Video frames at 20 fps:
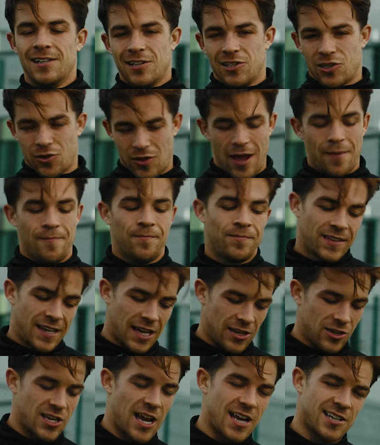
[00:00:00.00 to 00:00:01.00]
So yeah,
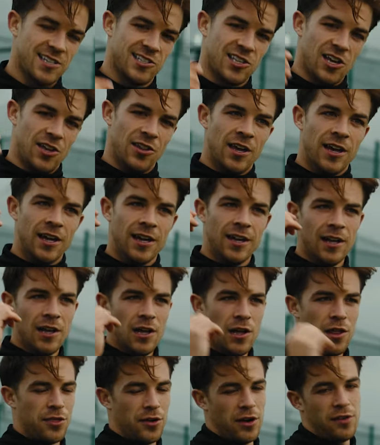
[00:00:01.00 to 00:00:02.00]
get your sessions done,
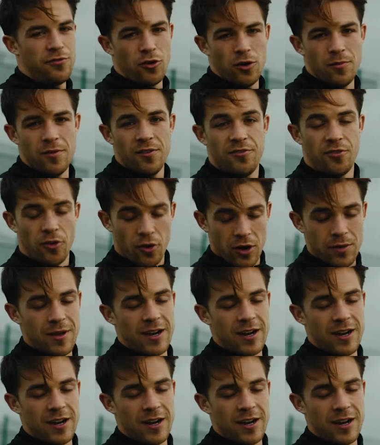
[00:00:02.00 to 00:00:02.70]
30-40